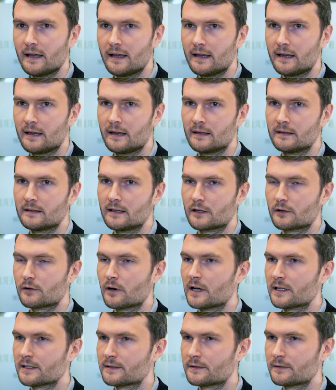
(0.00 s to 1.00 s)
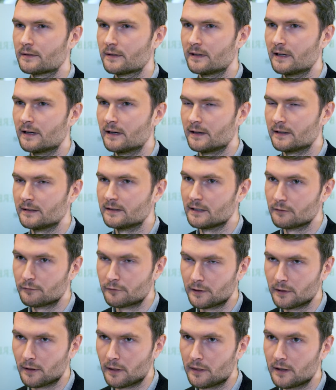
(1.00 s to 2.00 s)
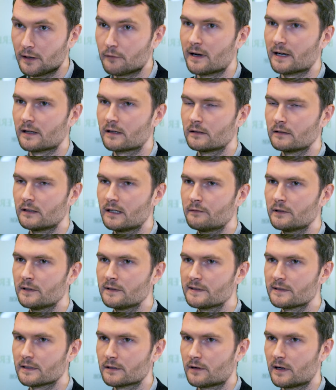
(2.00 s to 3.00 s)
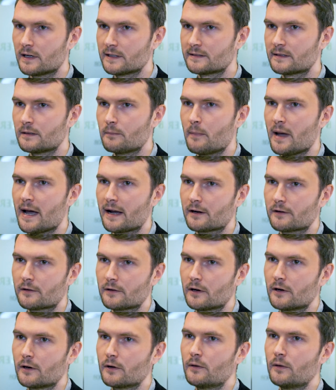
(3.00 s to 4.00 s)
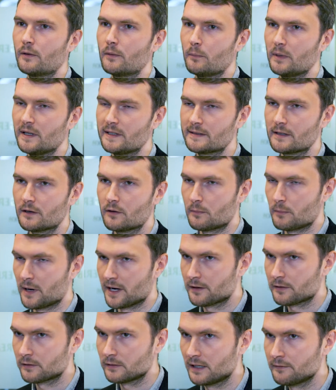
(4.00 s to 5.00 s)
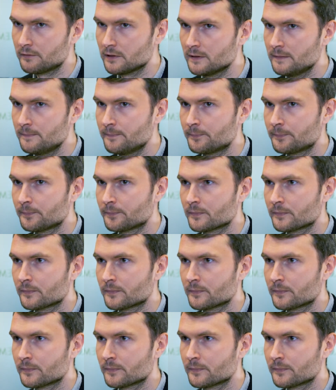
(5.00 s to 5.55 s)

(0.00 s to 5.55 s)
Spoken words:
and across different theoretical levels, across the macro, meso, and micro level,